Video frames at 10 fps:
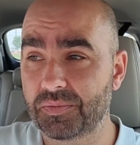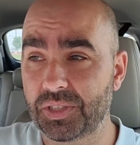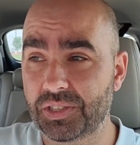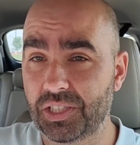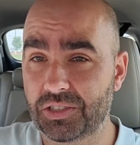
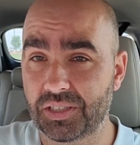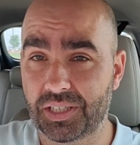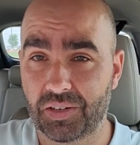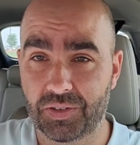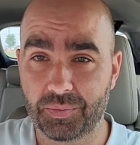essentially
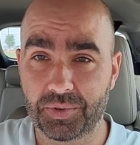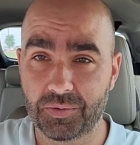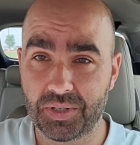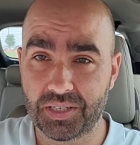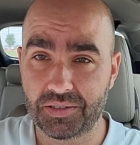cover up their
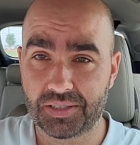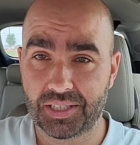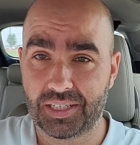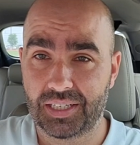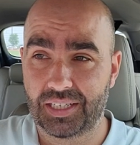windows
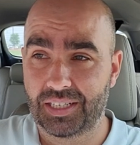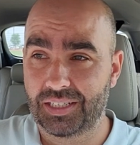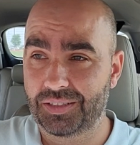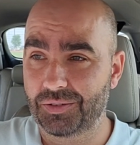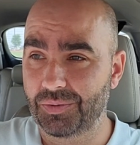
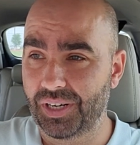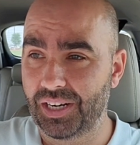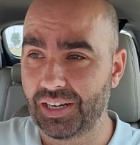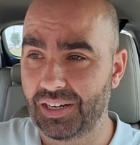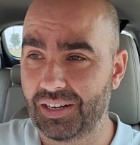to
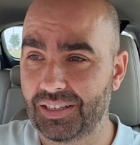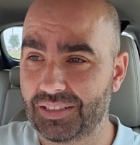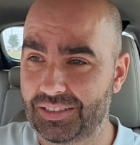where